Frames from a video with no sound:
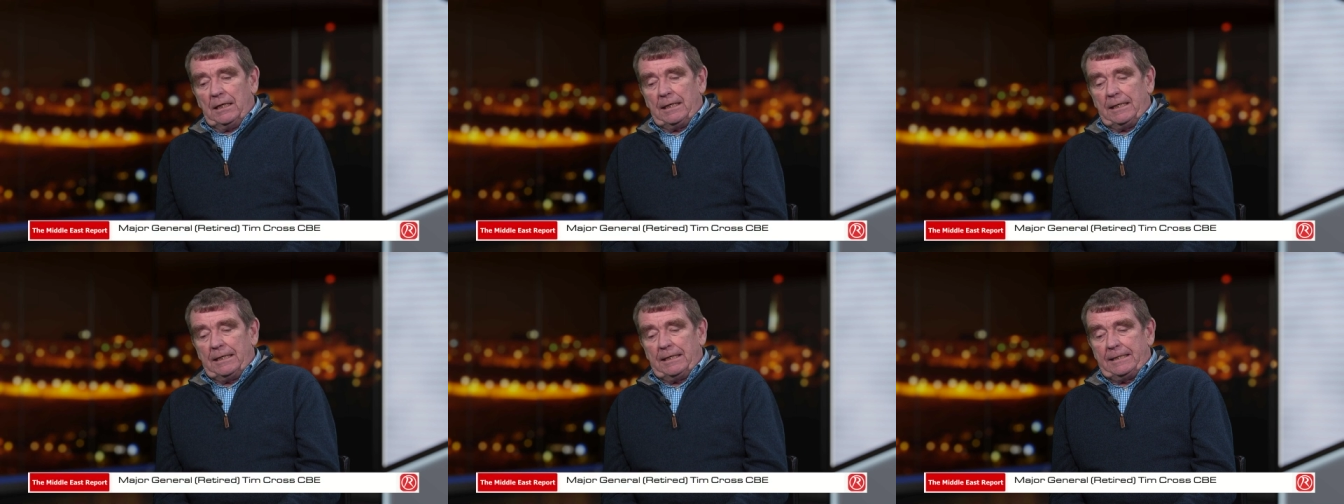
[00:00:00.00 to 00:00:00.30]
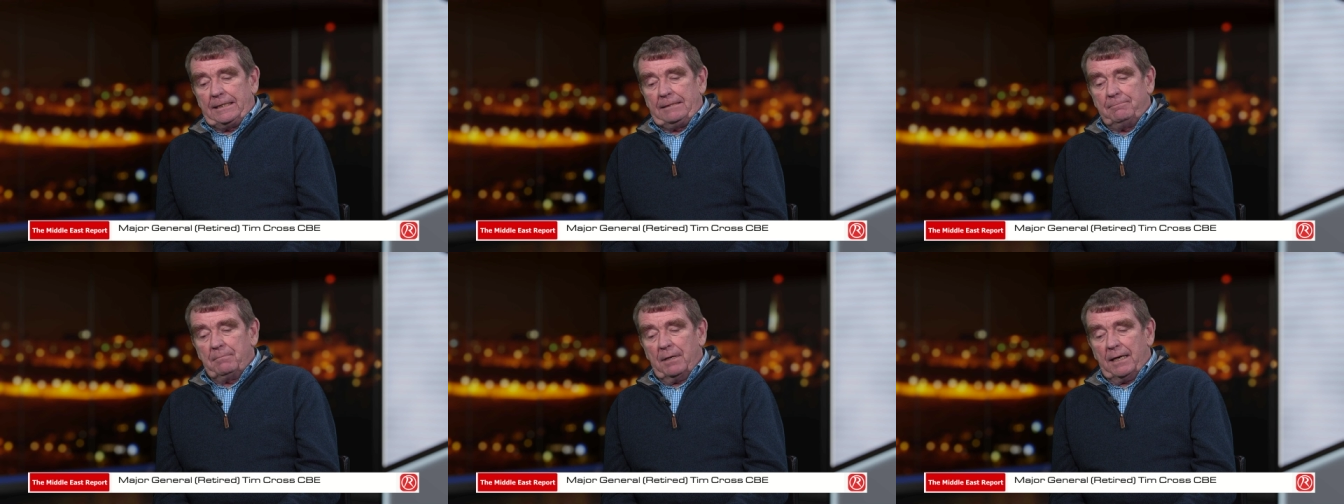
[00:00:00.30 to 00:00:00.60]

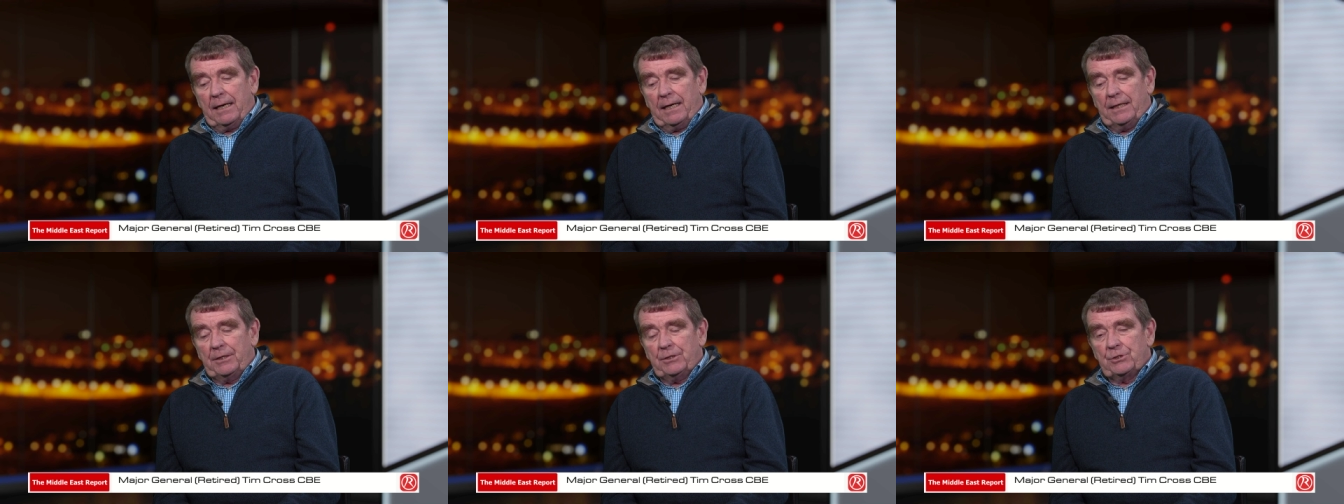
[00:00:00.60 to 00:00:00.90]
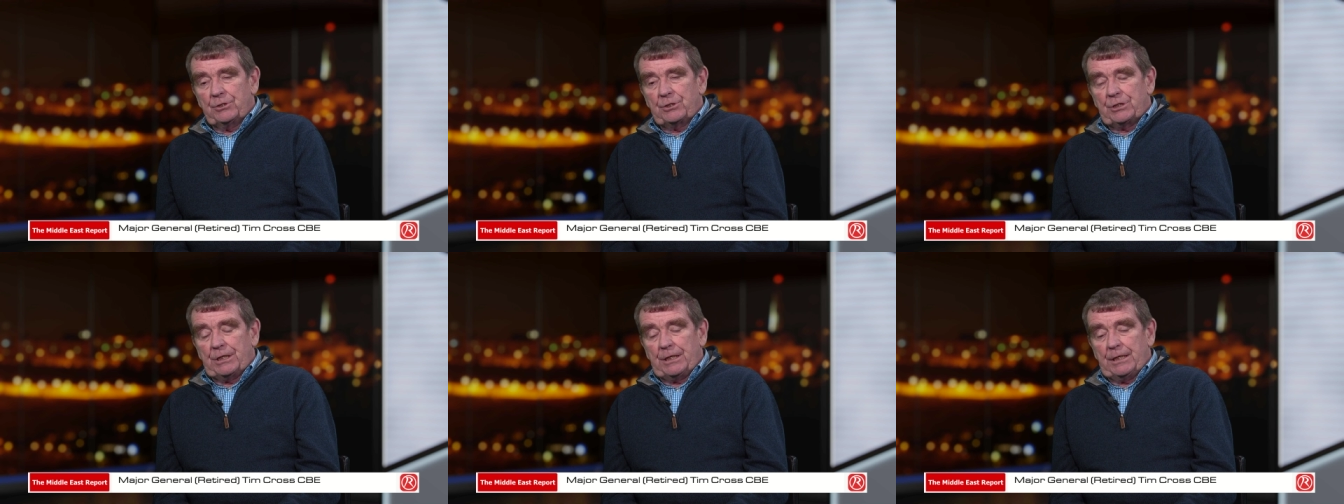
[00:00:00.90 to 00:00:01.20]
um,
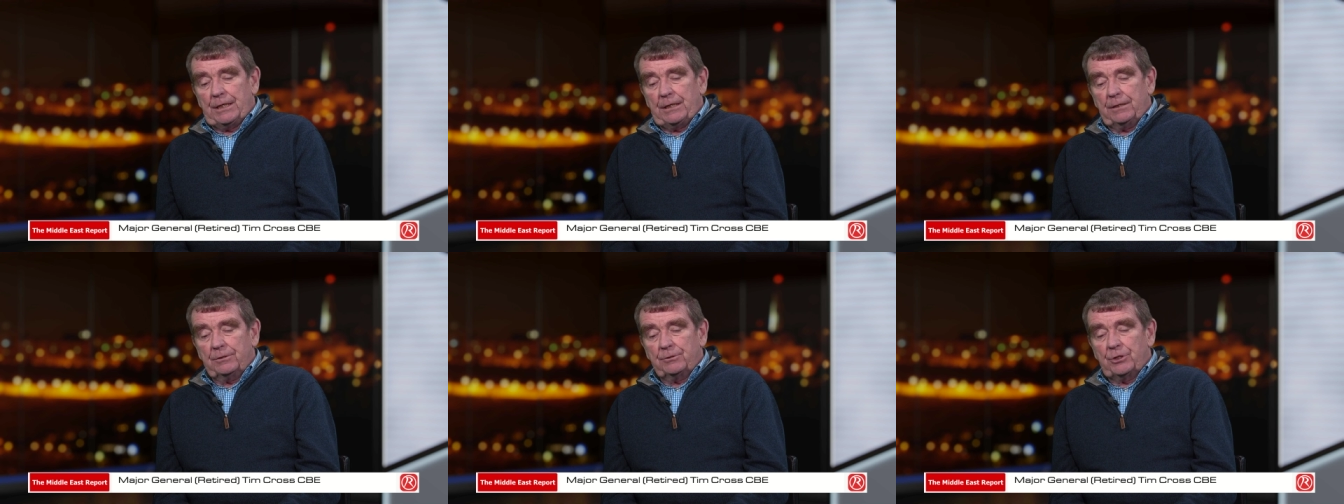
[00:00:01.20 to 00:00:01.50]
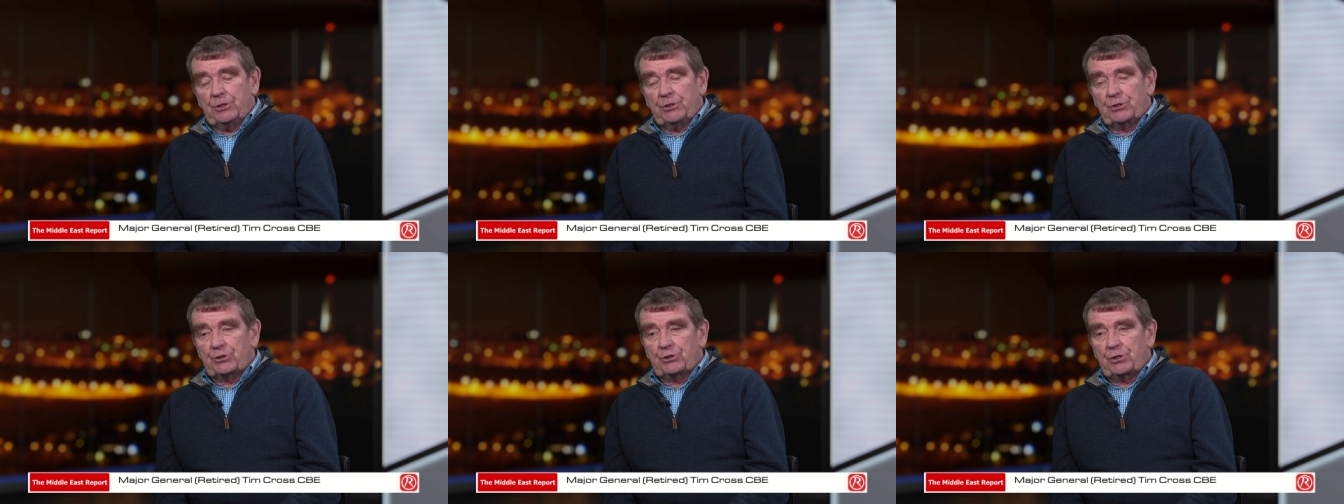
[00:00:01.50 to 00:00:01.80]
and uh,
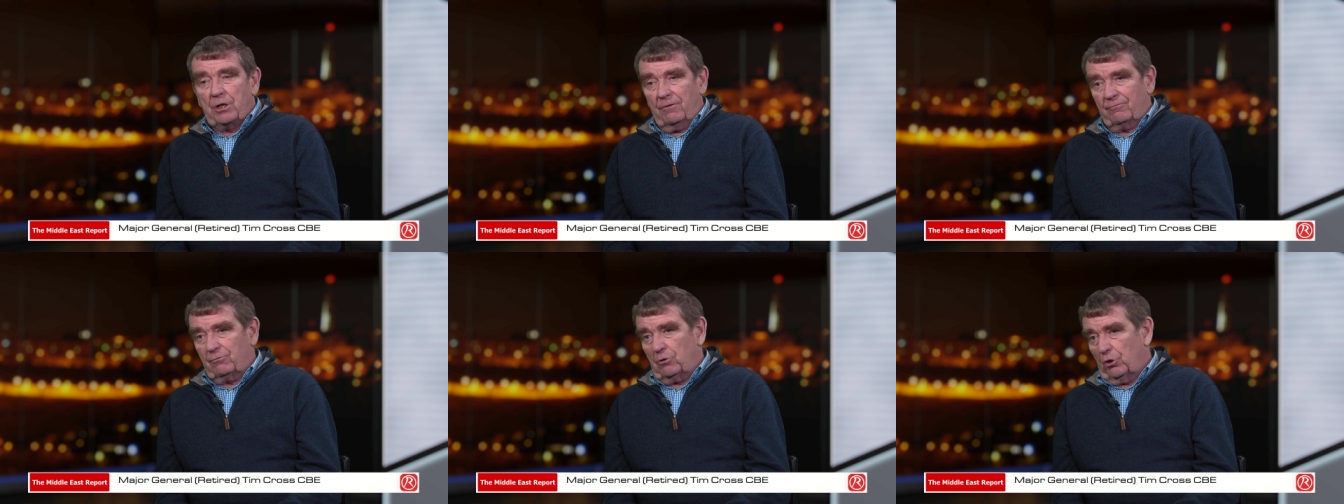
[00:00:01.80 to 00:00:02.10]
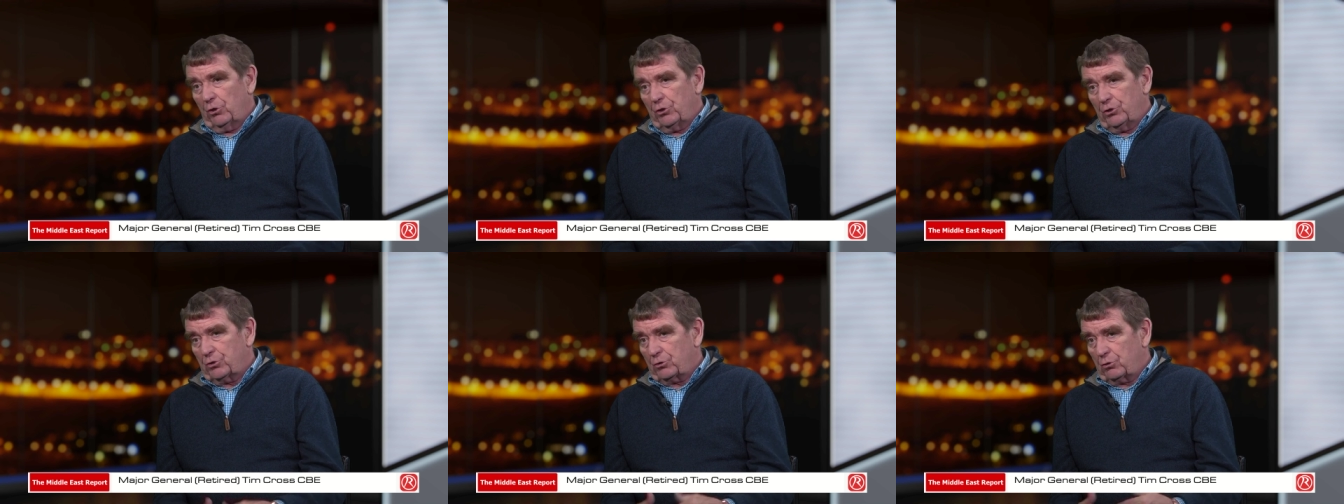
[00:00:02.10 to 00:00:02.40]
did a staff
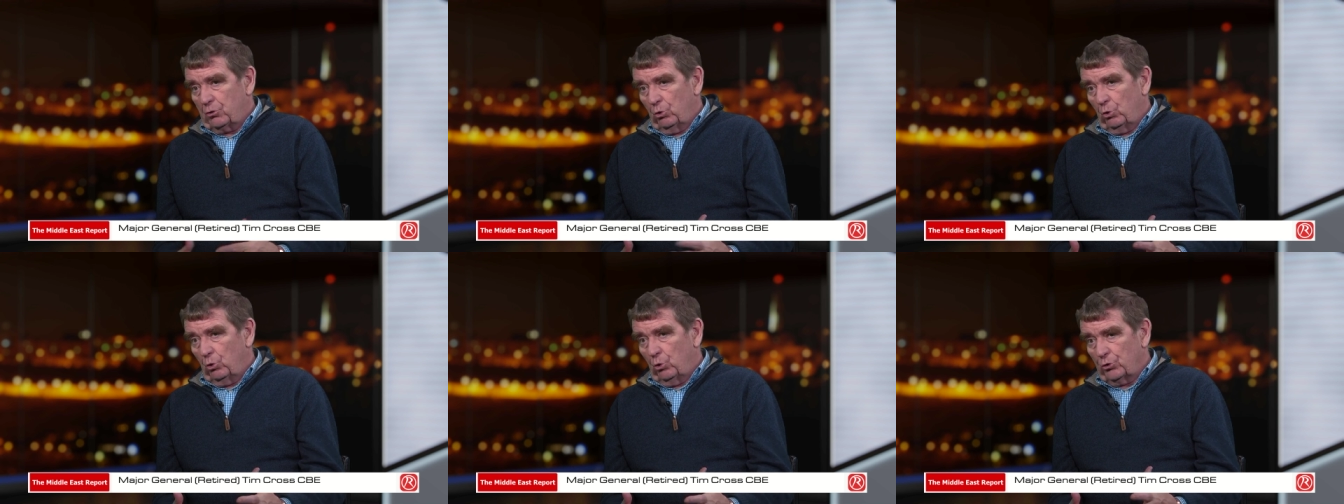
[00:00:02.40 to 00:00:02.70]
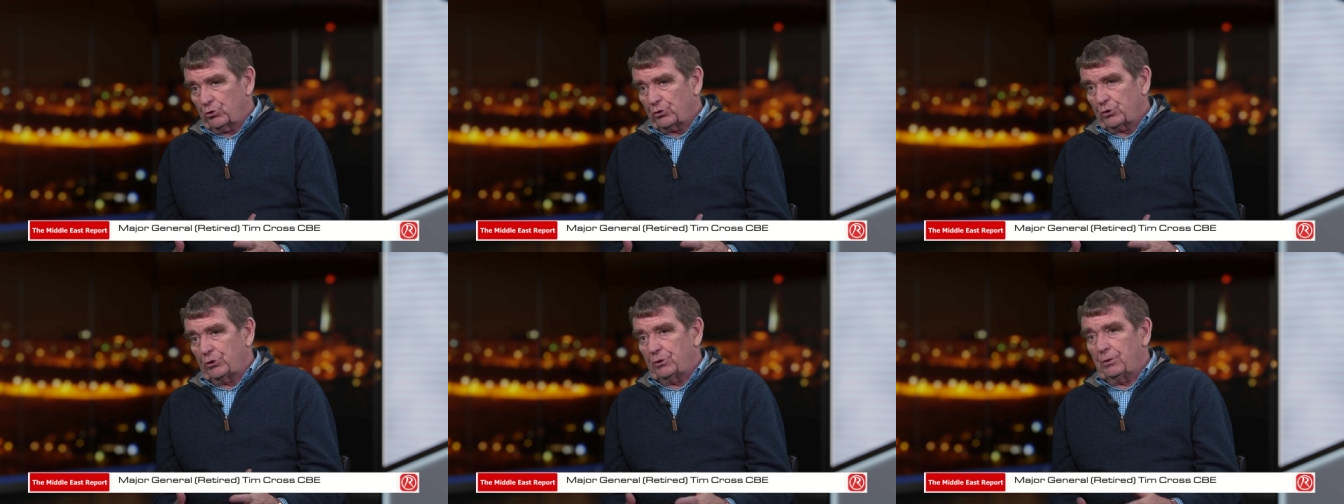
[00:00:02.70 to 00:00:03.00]
college
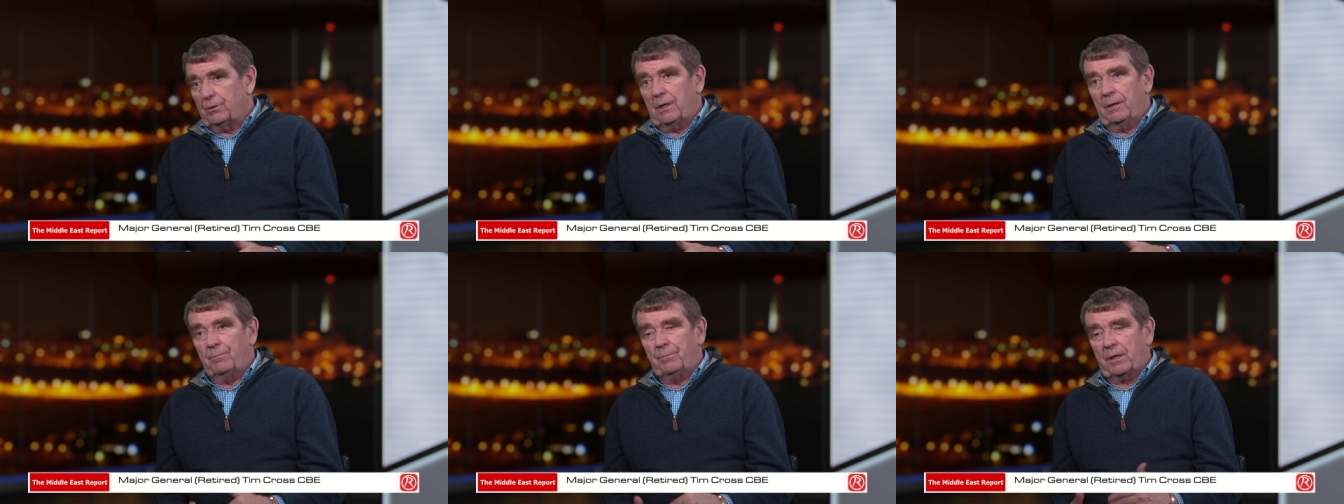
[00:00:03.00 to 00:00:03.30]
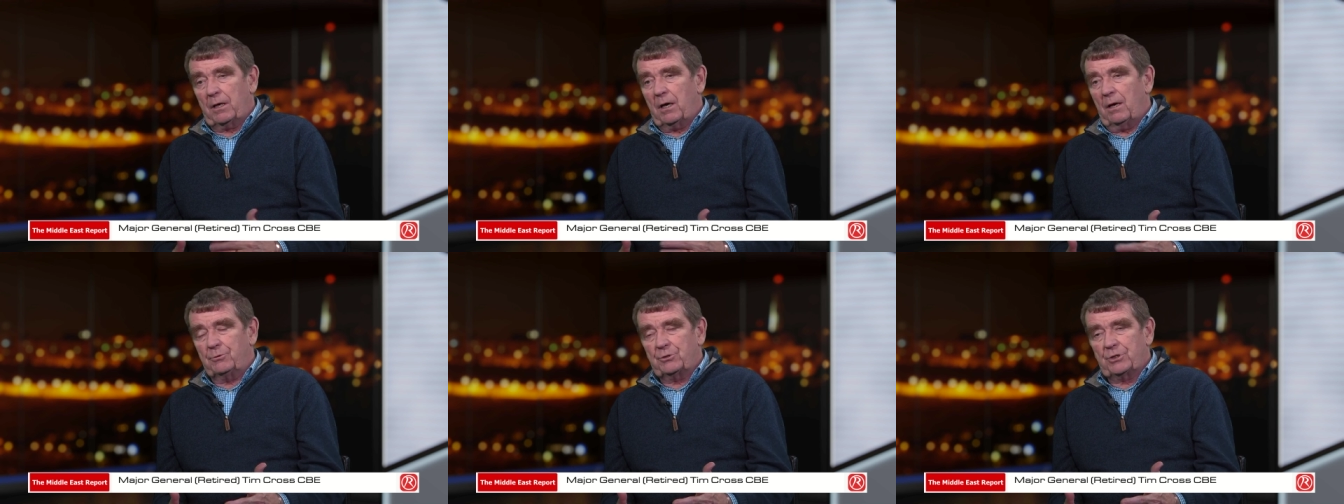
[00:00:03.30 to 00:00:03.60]
course, and,
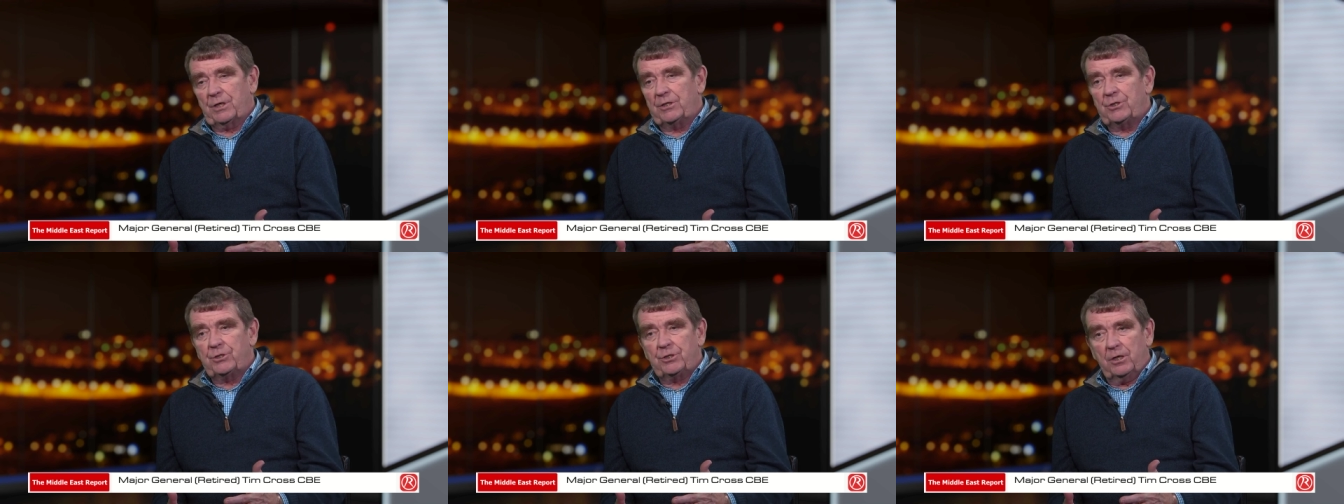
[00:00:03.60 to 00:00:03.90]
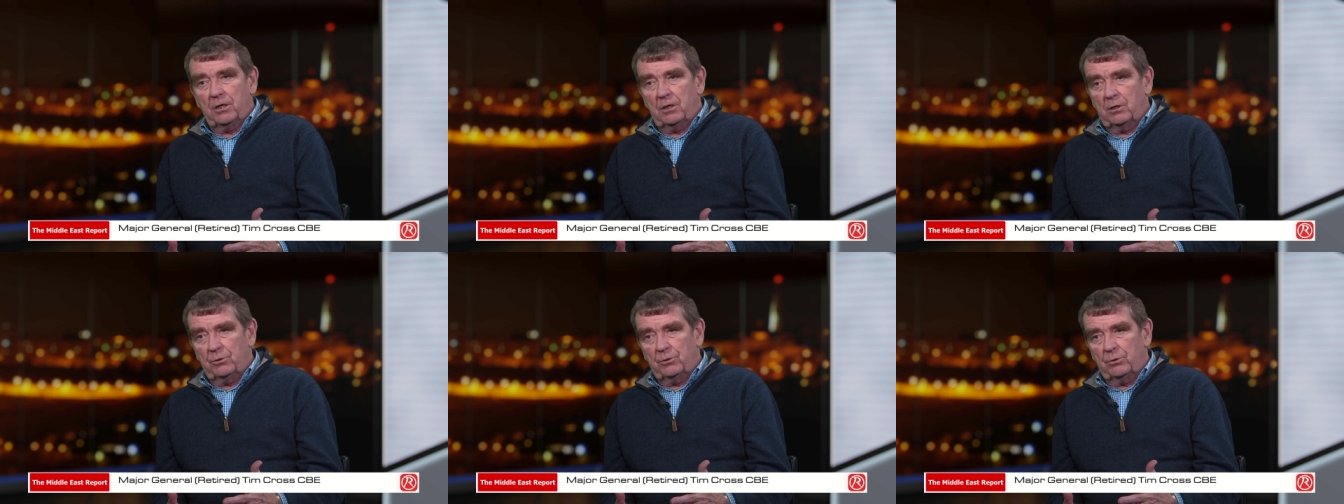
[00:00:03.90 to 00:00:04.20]
and I was an
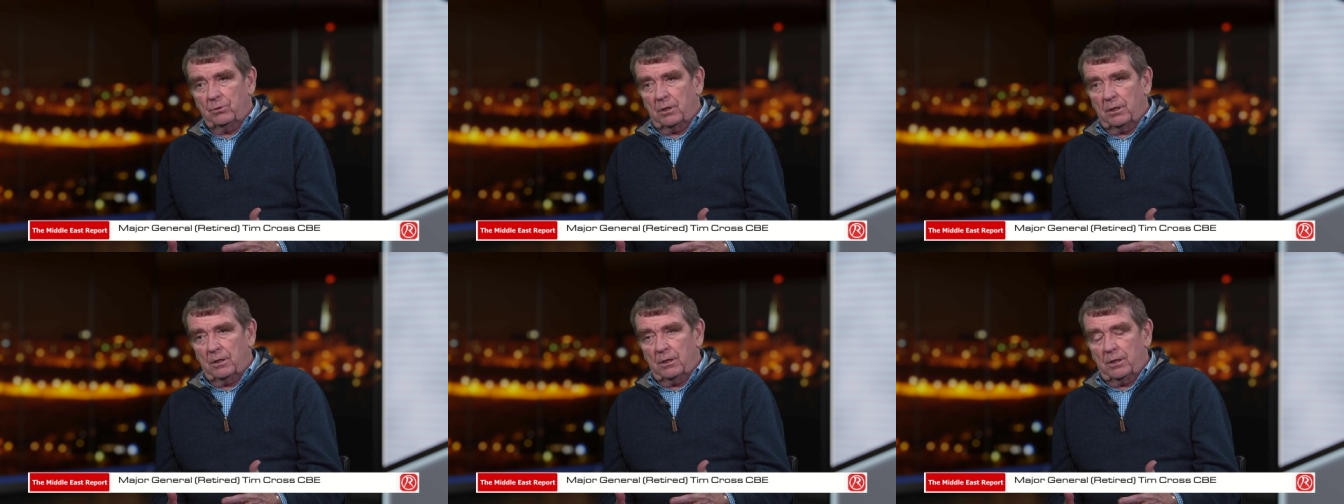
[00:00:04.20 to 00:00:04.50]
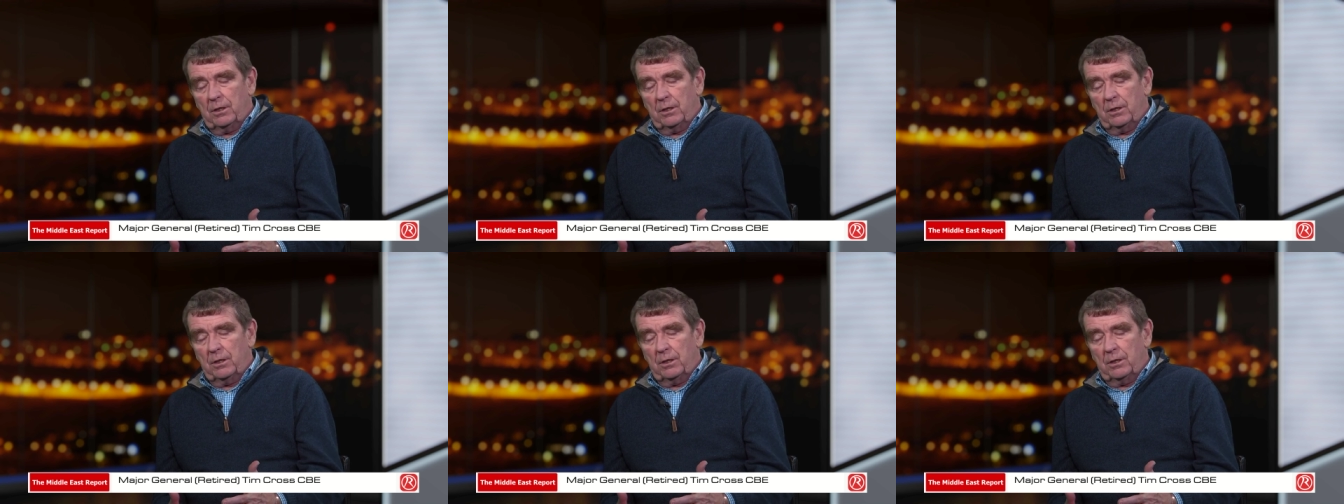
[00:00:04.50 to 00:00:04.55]
ATO in, uh,